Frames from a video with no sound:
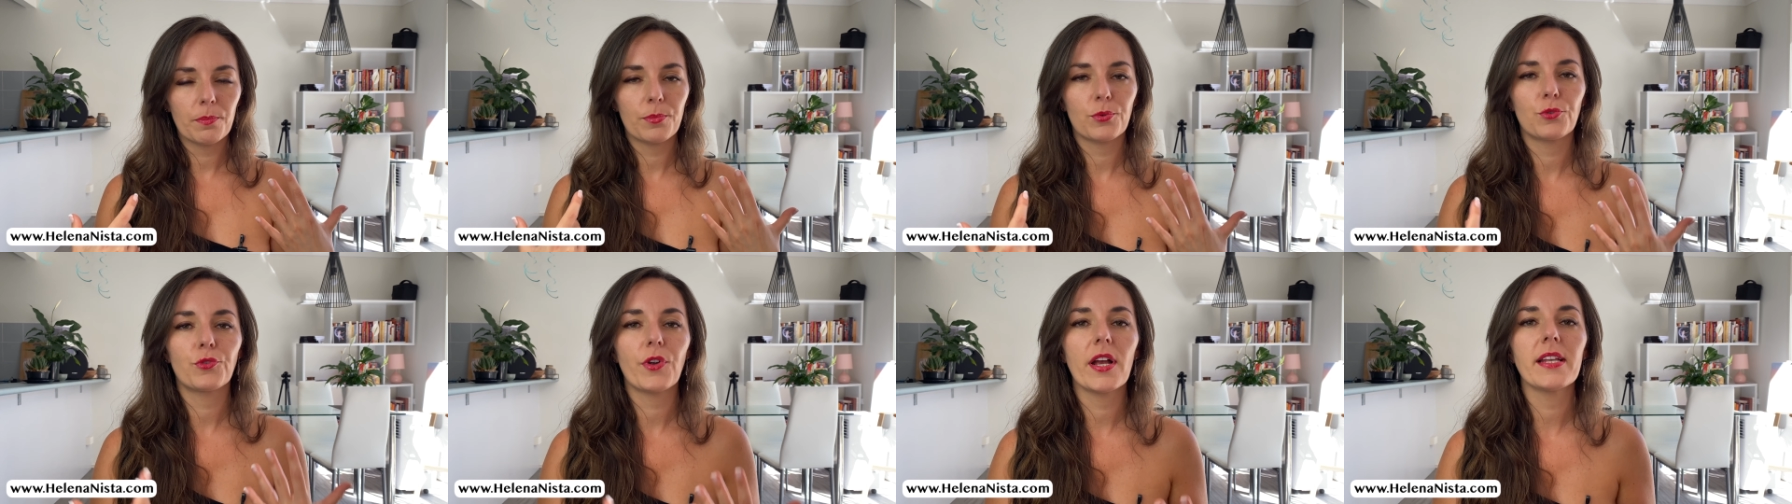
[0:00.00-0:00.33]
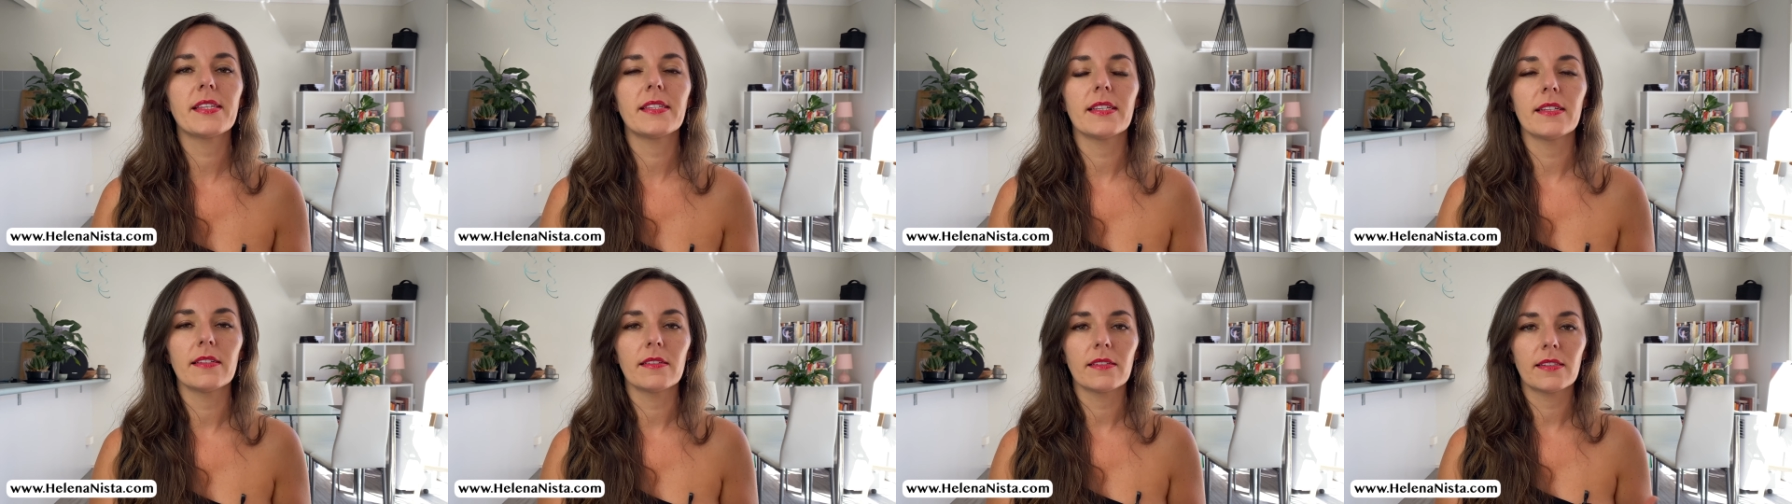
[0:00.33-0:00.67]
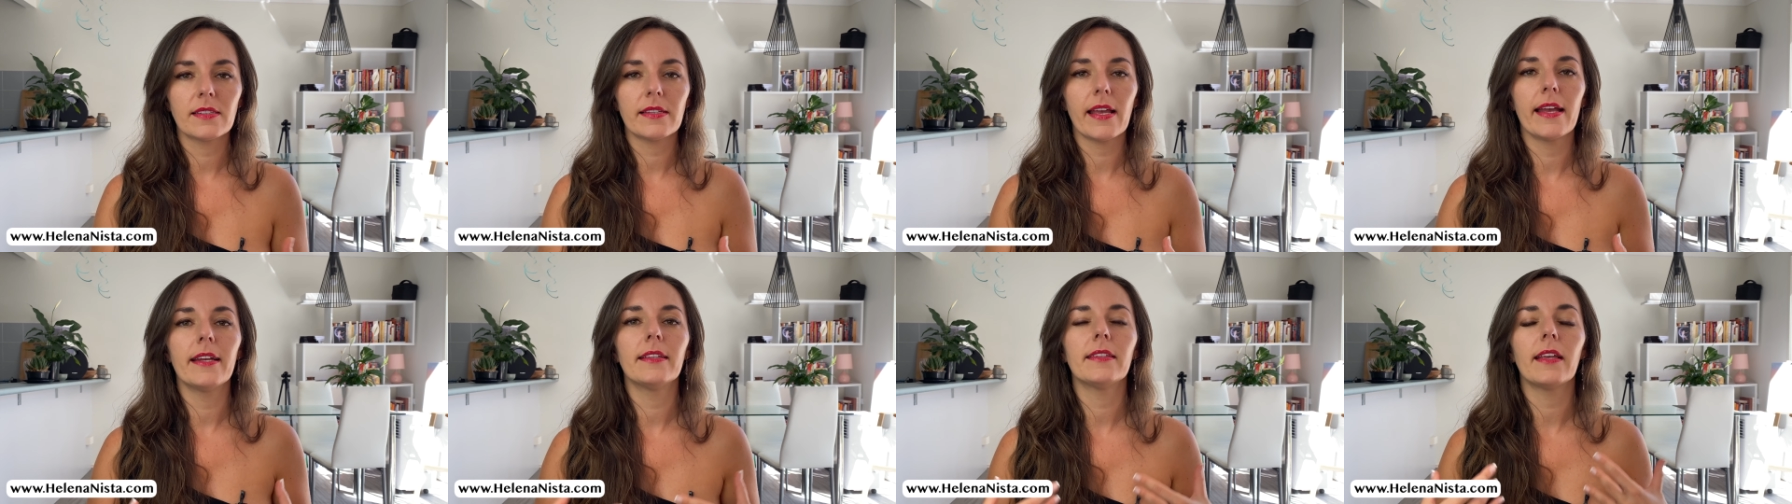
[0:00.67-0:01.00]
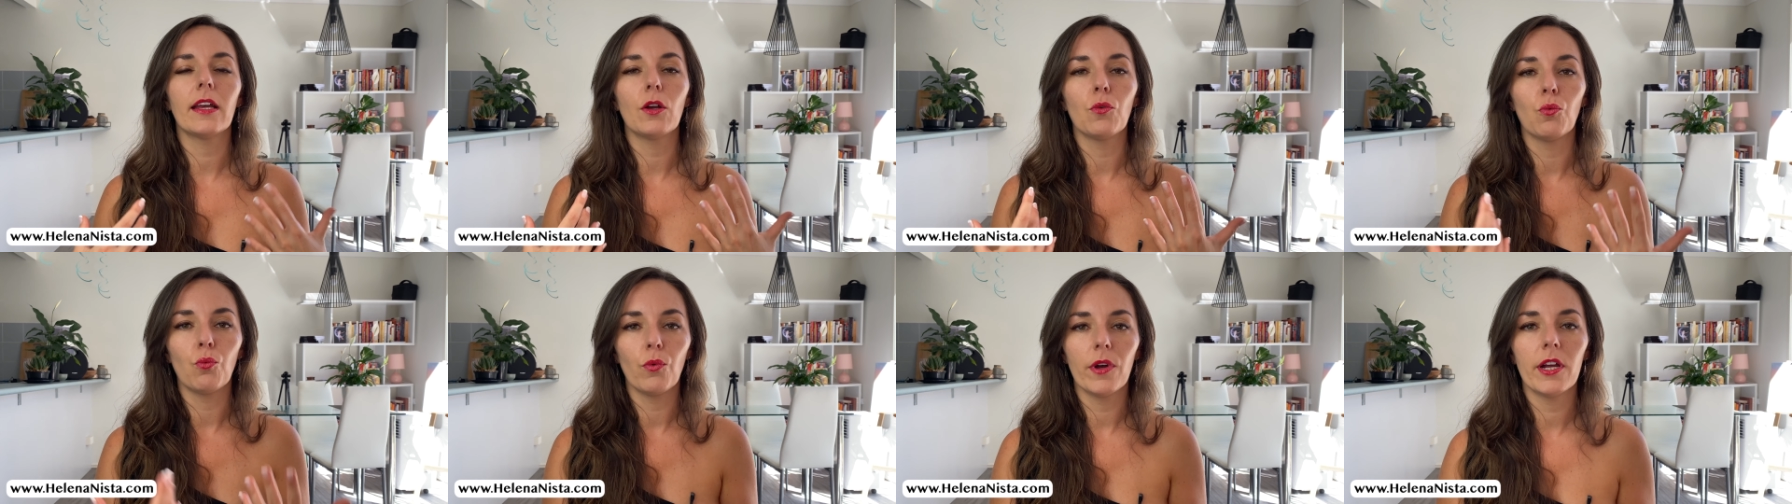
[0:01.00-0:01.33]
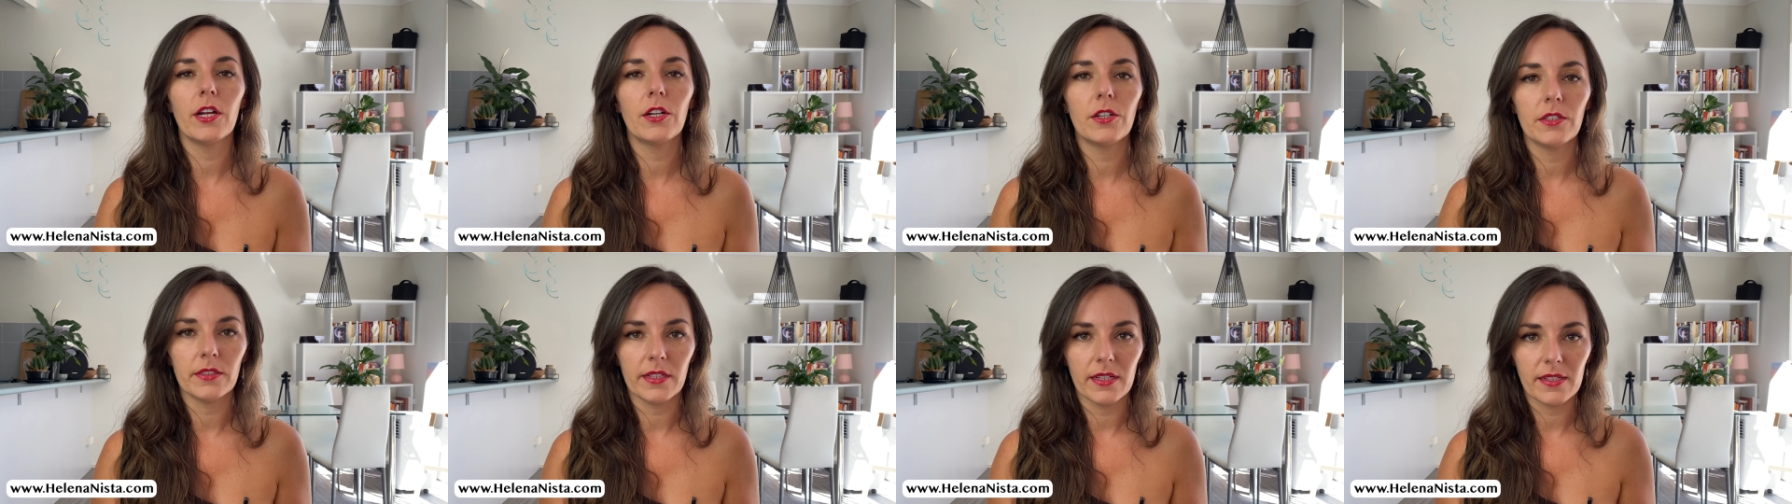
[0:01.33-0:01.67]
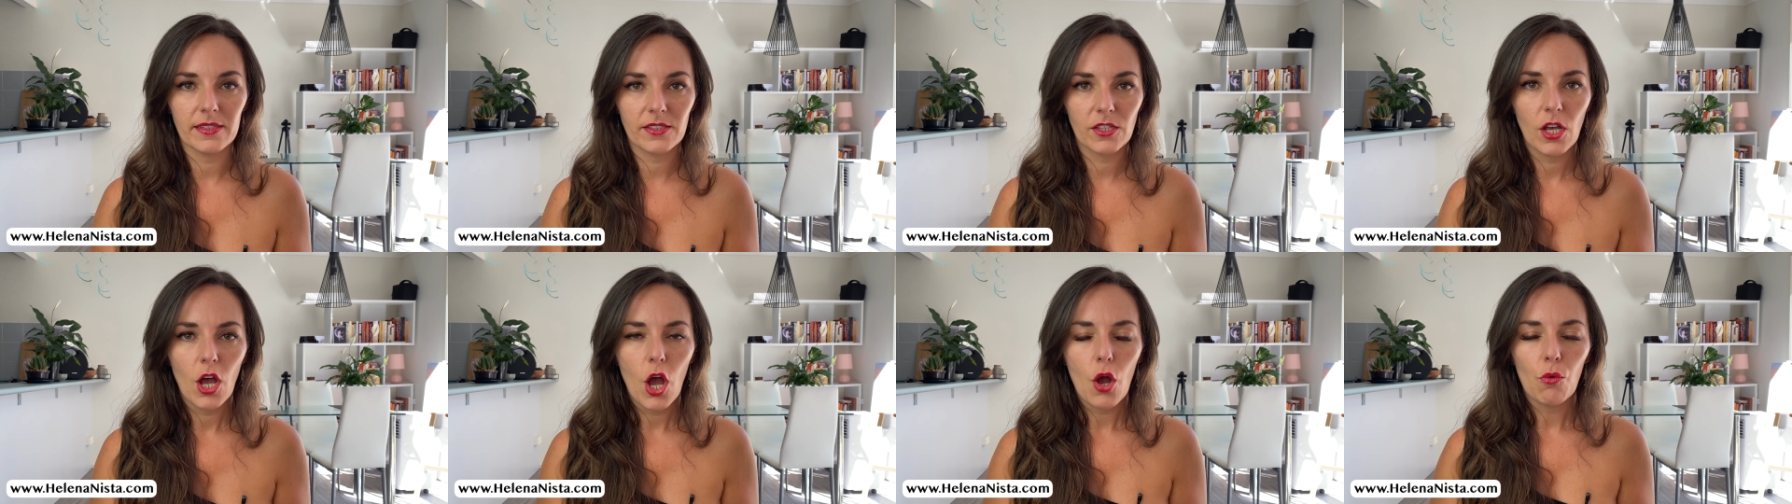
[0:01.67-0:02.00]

presence and awareness.